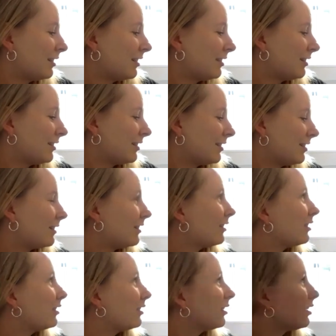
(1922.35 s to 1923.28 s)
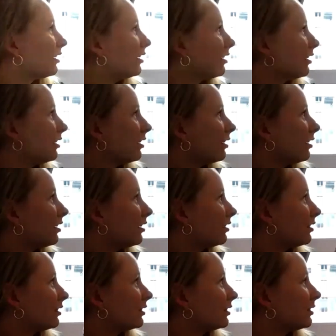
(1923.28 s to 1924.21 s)

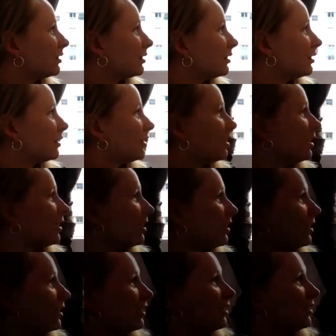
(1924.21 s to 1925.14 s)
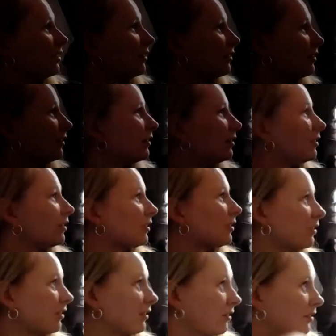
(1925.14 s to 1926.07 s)

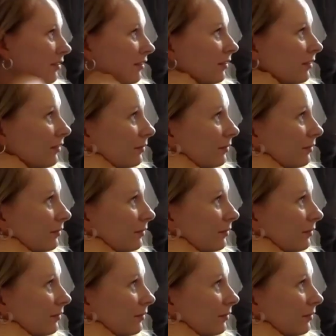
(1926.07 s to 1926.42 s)
(not speaking)